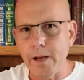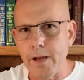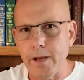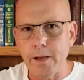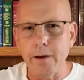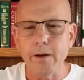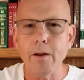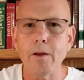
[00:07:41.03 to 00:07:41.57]

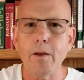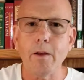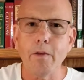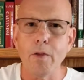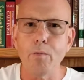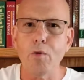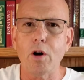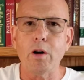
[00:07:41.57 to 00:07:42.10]
in
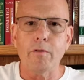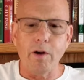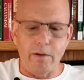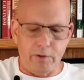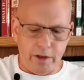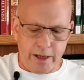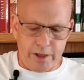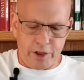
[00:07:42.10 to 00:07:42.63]
the book of
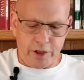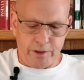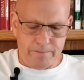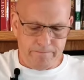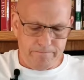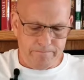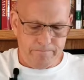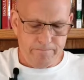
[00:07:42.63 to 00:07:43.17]

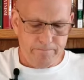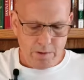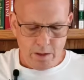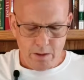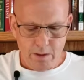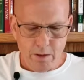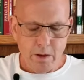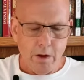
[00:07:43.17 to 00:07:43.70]
Revelation.
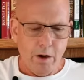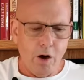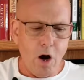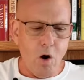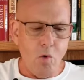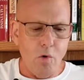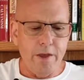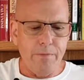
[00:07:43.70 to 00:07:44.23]

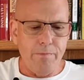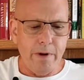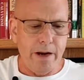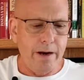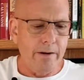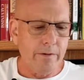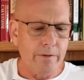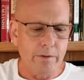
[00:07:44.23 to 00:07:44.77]
Go with
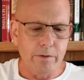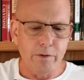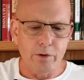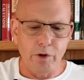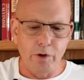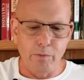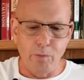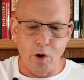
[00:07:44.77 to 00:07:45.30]
me
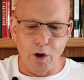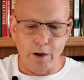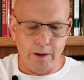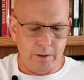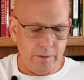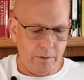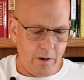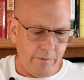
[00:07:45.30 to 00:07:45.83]
to the
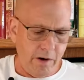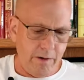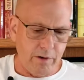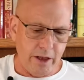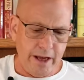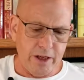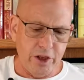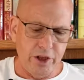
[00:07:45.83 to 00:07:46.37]
book of
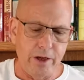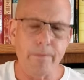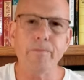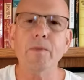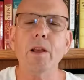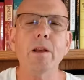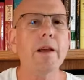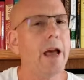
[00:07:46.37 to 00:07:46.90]

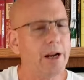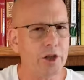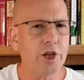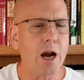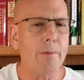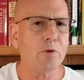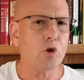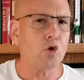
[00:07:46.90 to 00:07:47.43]
Revelation
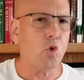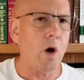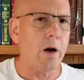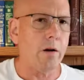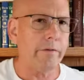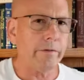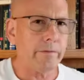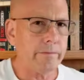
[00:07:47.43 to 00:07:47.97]
and chapter
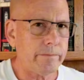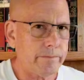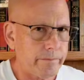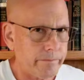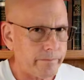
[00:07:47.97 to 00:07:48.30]
12.